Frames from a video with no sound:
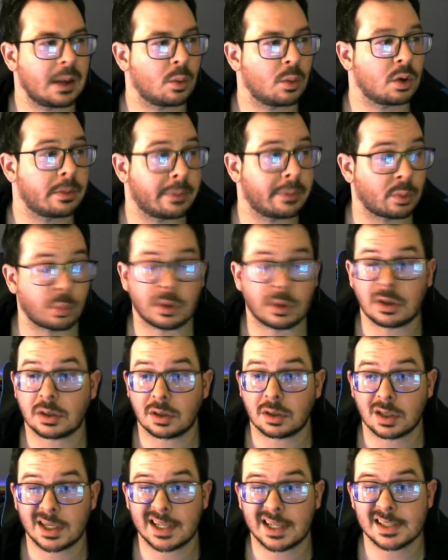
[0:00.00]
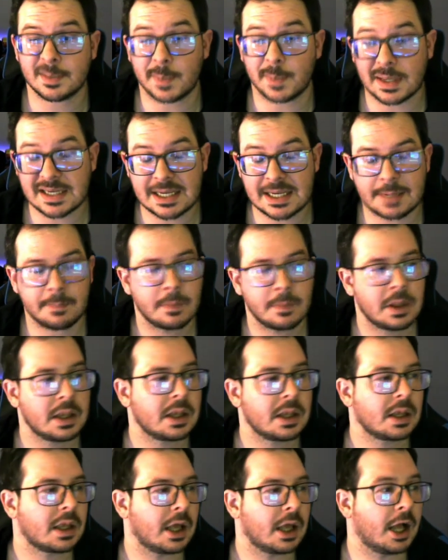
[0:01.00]
would have been really good against my team.
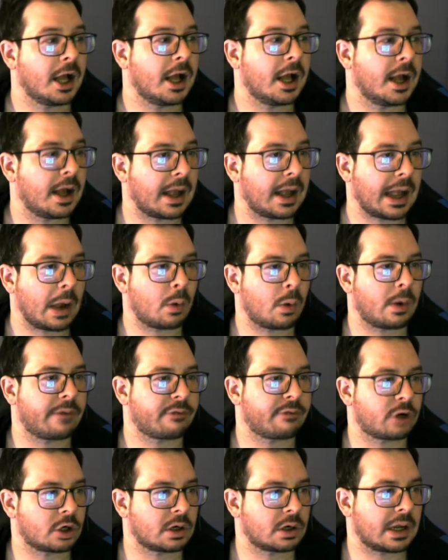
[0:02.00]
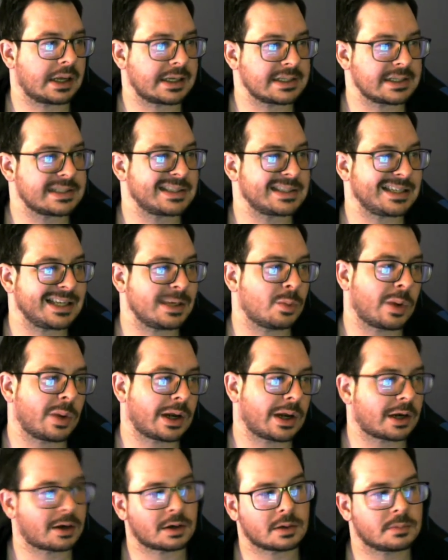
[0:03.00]
However, I can see
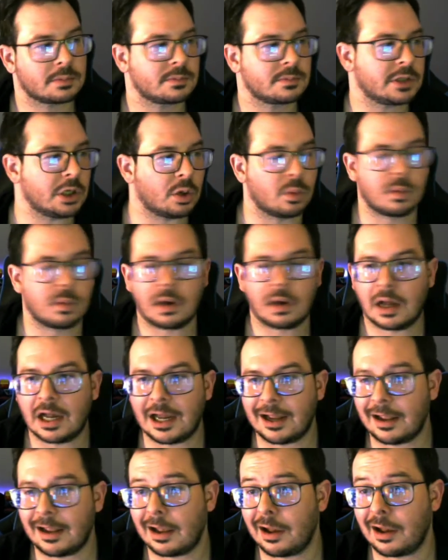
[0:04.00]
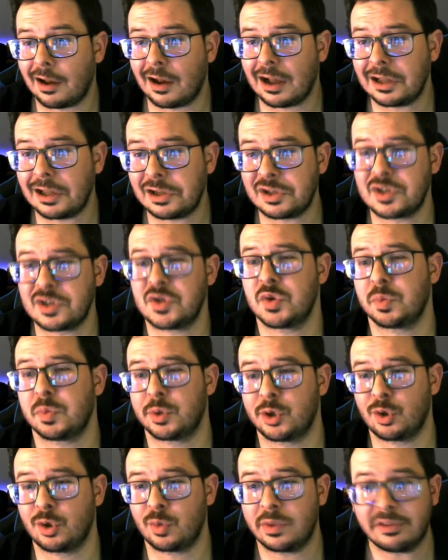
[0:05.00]
where an
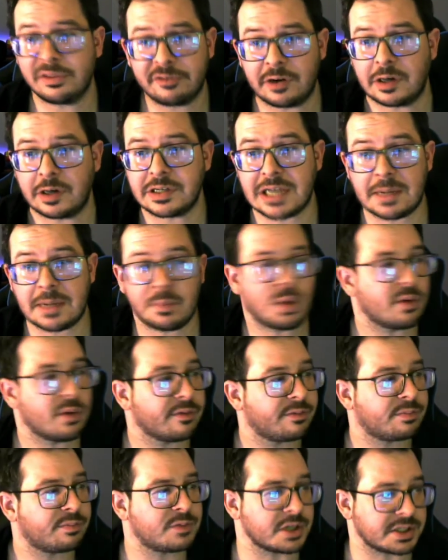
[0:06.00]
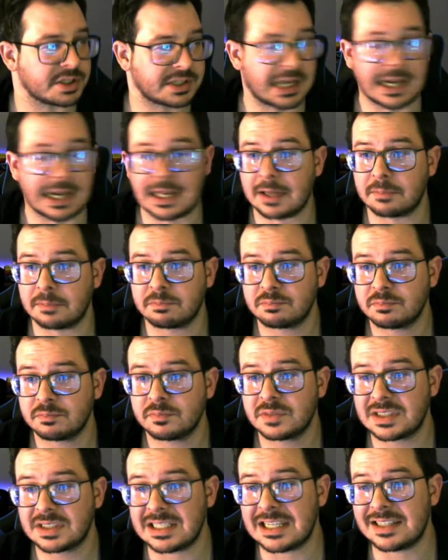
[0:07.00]
Azumarill with a Fairy type move just kind of
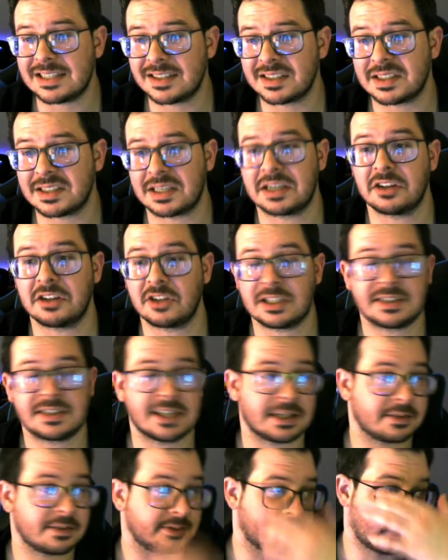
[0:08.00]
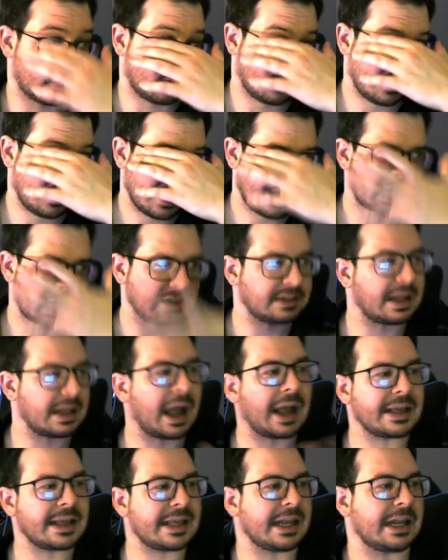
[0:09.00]
sneezes and deletes it. So I
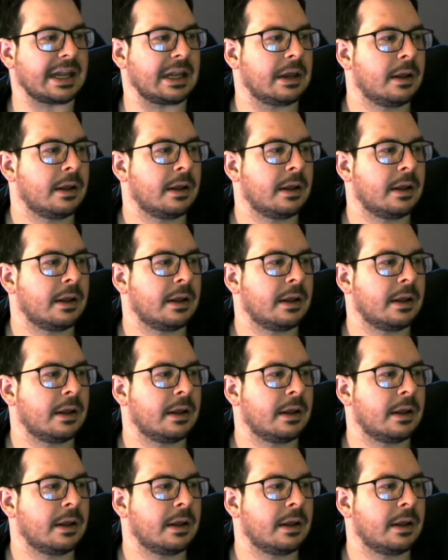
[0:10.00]
get it.